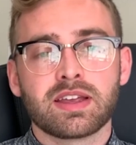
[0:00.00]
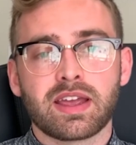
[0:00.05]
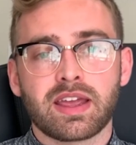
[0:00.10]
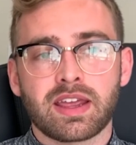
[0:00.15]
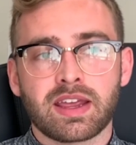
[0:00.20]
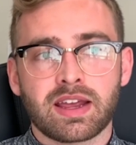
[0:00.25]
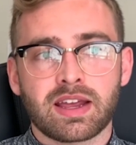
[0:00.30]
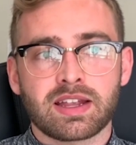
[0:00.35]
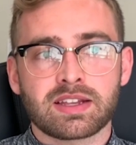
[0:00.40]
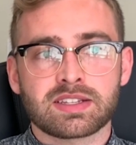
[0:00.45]

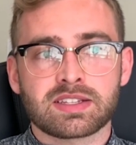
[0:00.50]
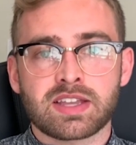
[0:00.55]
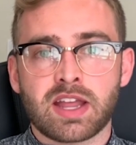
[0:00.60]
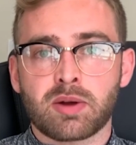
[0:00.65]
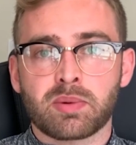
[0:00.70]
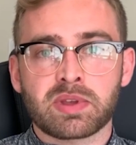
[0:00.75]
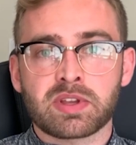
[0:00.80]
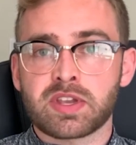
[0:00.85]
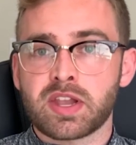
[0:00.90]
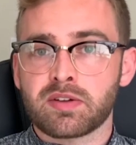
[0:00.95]
and
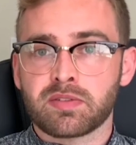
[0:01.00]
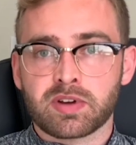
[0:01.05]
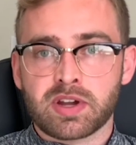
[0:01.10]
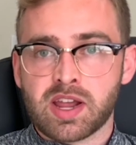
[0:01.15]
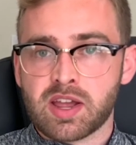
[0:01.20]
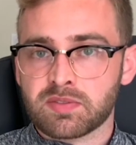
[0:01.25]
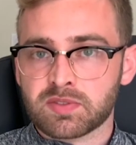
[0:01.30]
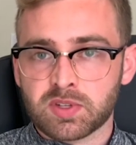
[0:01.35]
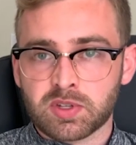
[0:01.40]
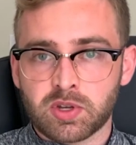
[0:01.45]
now we never
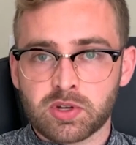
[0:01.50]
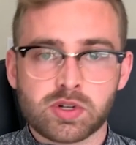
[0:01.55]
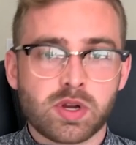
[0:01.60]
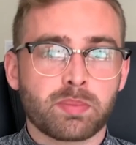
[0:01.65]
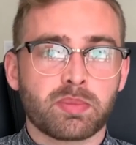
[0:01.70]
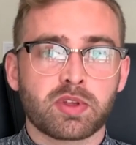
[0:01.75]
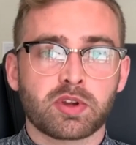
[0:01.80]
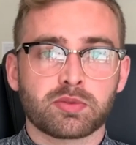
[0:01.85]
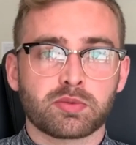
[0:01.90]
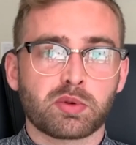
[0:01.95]
have to go
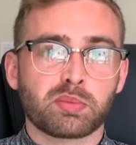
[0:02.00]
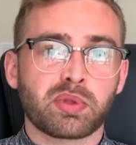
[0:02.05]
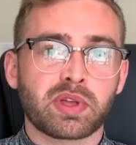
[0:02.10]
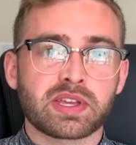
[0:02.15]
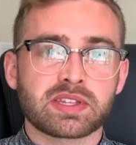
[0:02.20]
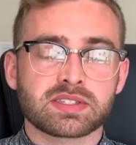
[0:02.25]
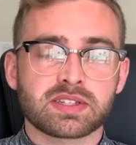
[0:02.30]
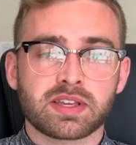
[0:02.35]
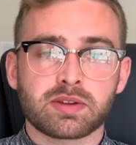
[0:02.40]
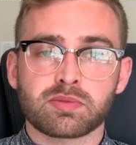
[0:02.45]
up there and
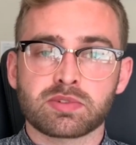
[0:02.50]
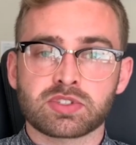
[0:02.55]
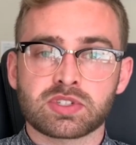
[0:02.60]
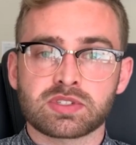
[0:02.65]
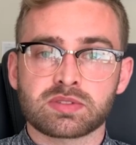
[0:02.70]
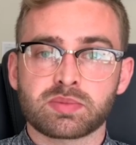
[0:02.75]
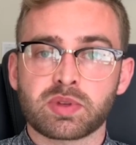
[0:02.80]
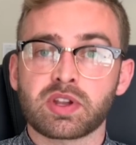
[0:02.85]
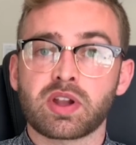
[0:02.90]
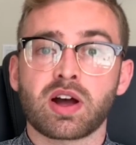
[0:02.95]
replace it, which
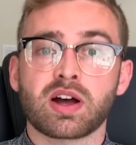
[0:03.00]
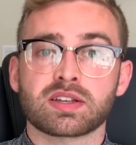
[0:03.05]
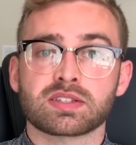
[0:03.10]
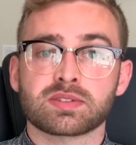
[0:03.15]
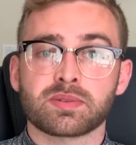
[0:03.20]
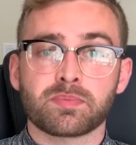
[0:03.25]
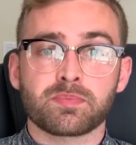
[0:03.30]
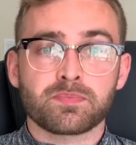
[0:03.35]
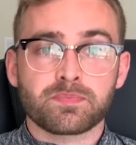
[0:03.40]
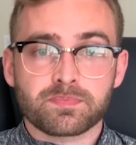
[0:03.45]
has been
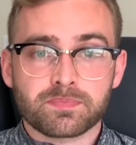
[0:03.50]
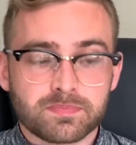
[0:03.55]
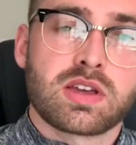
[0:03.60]
awesome.